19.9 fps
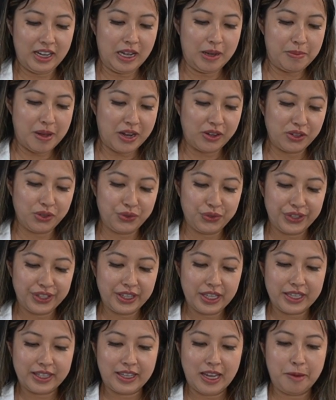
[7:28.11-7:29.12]
about
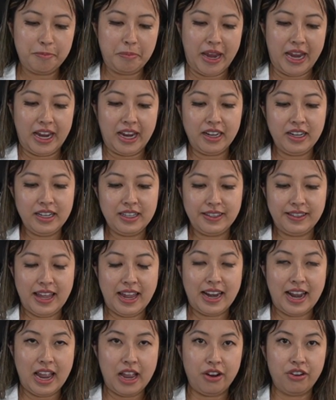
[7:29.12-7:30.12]
using the same pan is
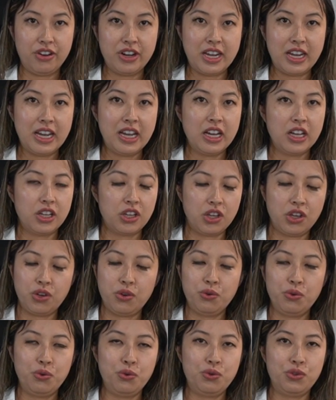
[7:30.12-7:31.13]
that I already
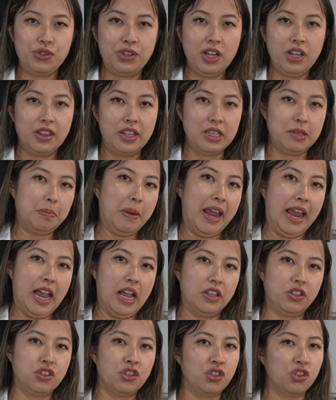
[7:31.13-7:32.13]
used this
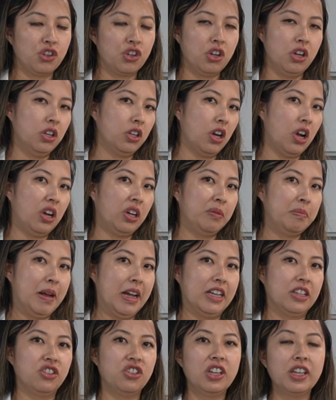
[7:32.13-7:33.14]
pan to cook all
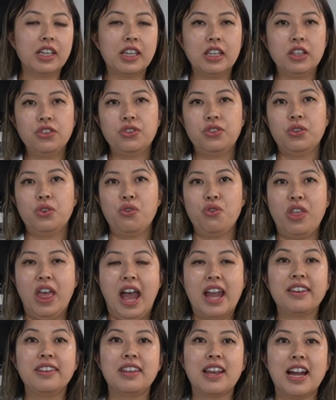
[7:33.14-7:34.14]
my chicken, so
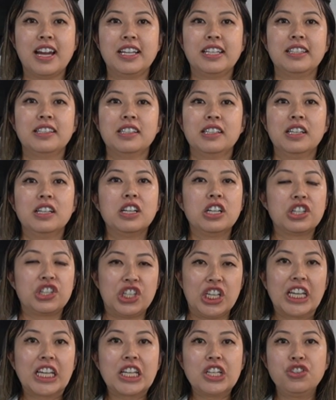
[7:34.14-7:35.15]
that nice
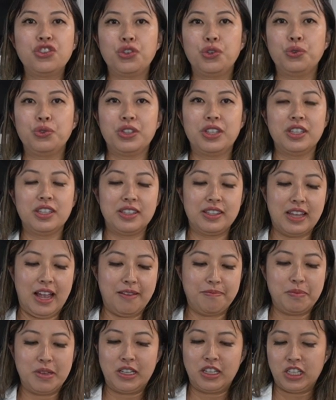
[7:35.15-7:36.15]
chicken juices
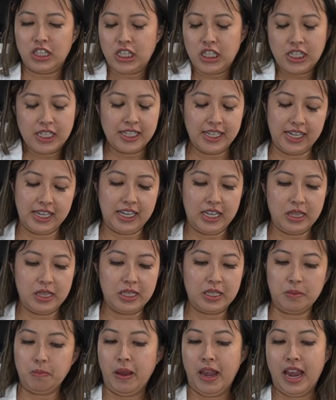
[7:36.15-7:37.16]
that I've been cooking in
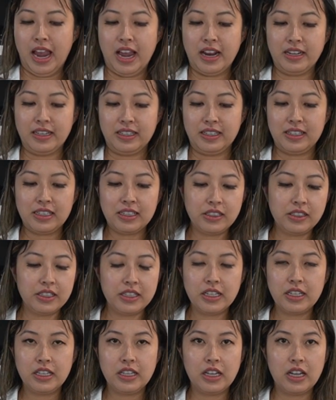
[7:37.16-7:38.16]
this pan is still
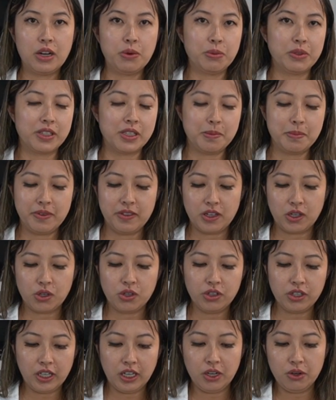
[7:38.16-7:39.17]
in there with some of the
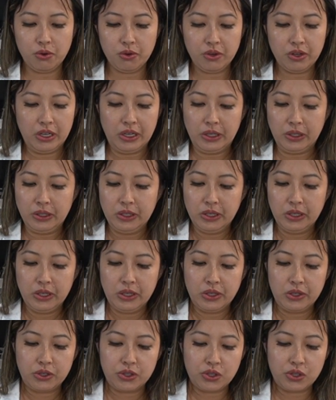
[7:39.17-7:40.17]
cooking oil,
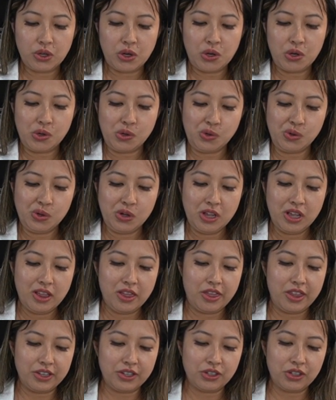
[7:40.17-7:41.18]
so
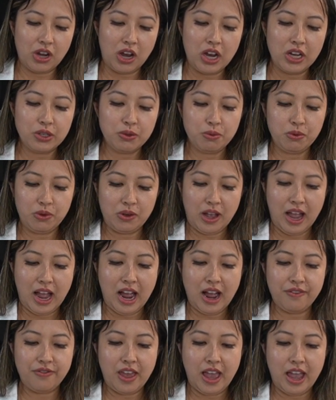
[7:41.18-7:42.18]
the sauce will
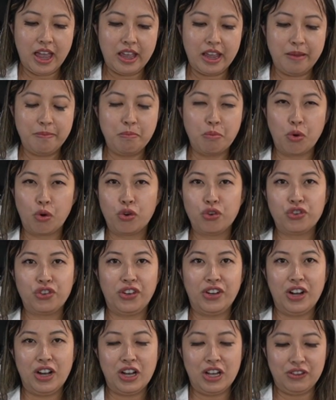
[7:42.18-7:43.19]
have that
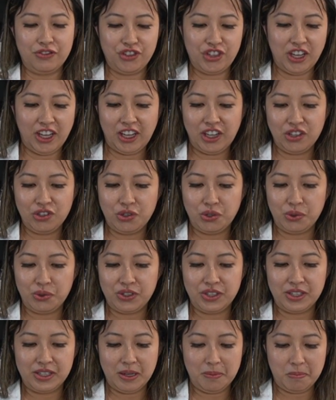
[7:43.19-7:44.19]
immersion of chicken
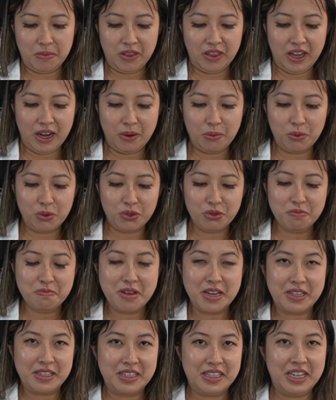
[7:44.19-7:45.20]
juices up in there, which will
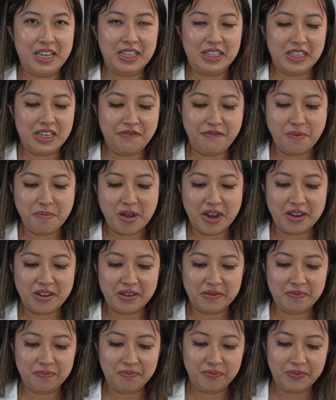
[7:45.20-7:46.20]
make it taste even
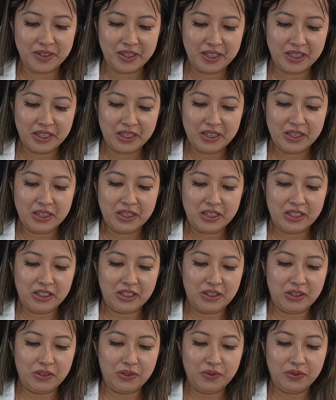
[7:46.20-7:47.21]
better.
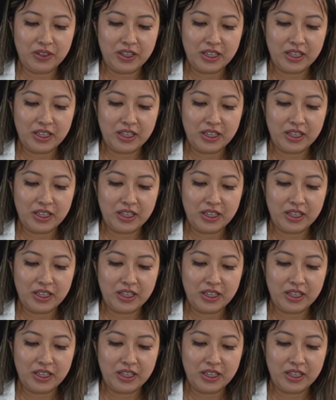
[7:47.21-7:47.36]
So